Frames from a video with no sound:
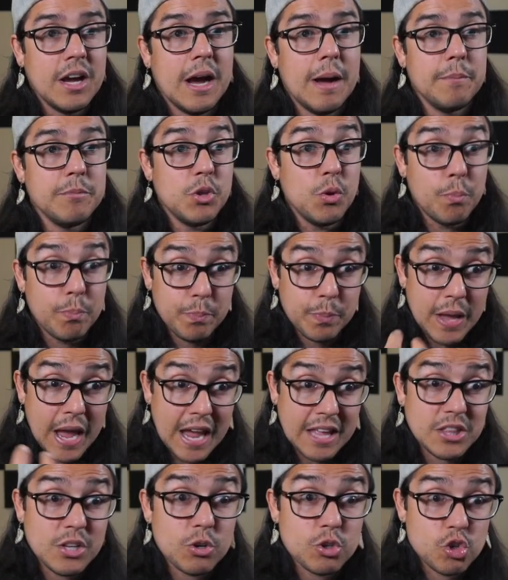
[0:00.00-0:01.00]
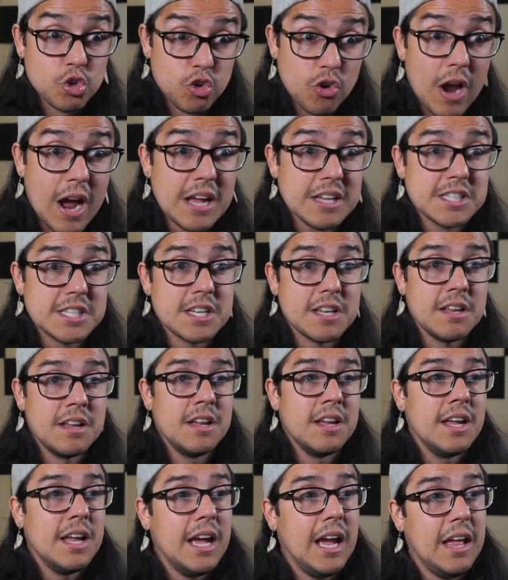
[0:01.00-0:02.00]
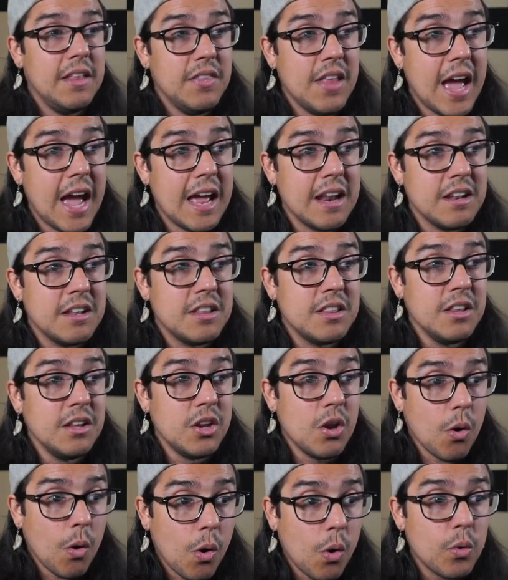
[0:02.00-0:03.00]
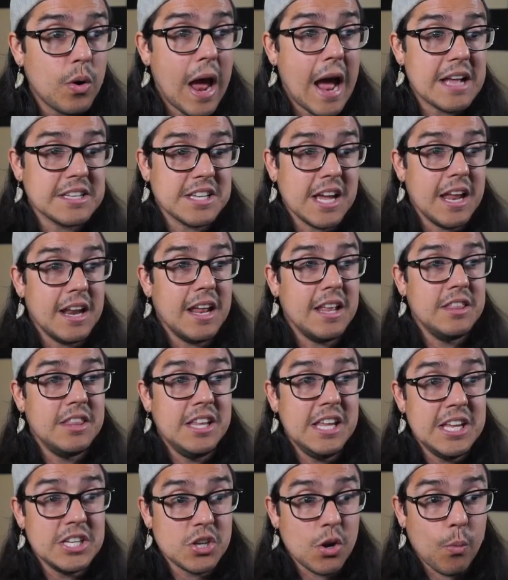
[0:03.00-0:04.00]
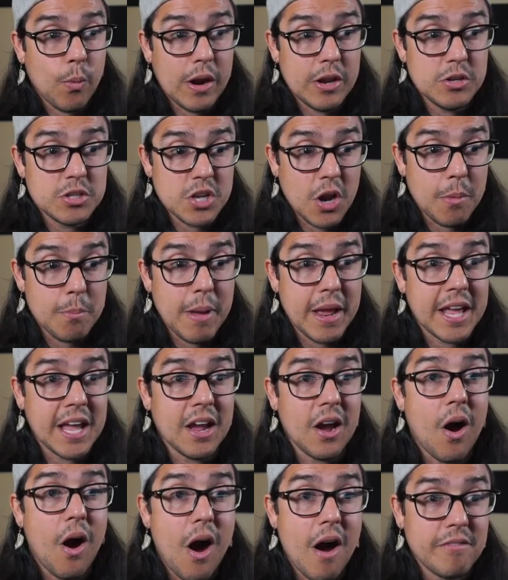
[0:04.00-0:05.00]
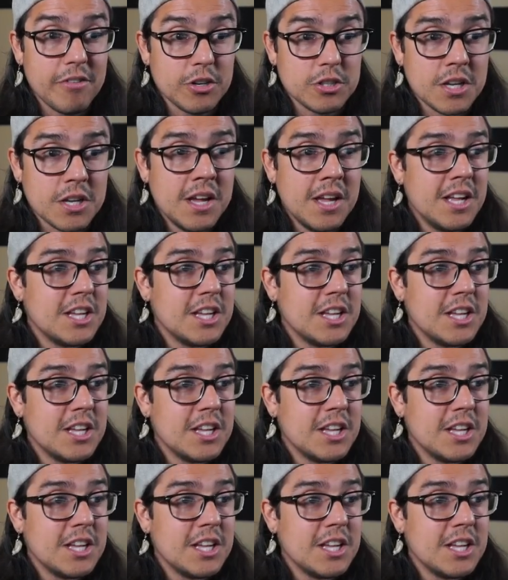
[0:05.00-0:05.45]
you gain their trust, and then your owned asset. And these are where you start making offers.